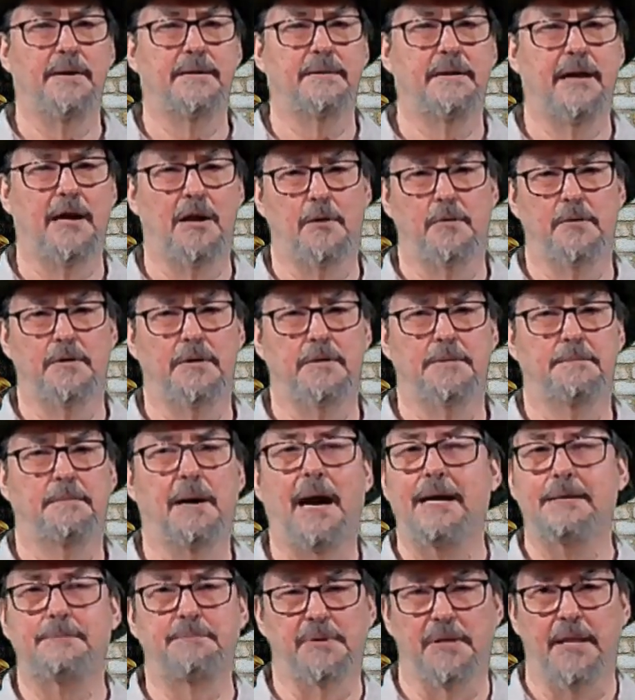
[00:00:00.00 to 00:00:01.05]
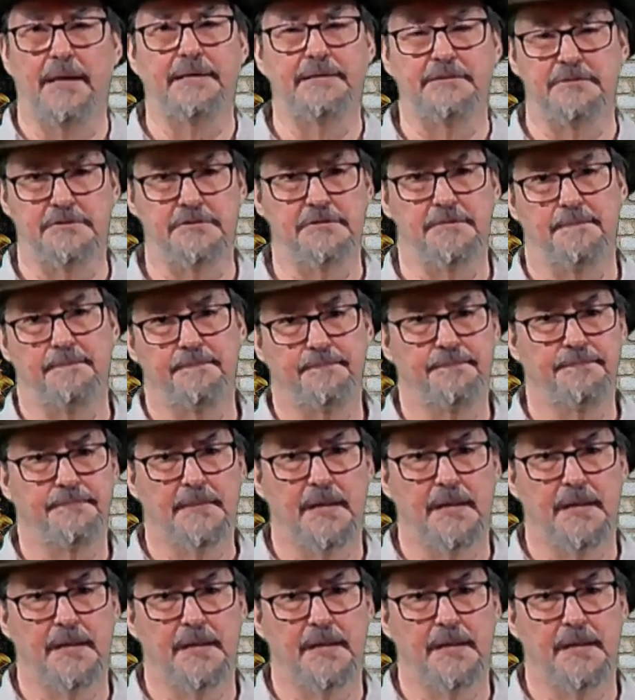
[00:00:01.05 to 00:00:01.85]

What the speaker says: I era biplanes,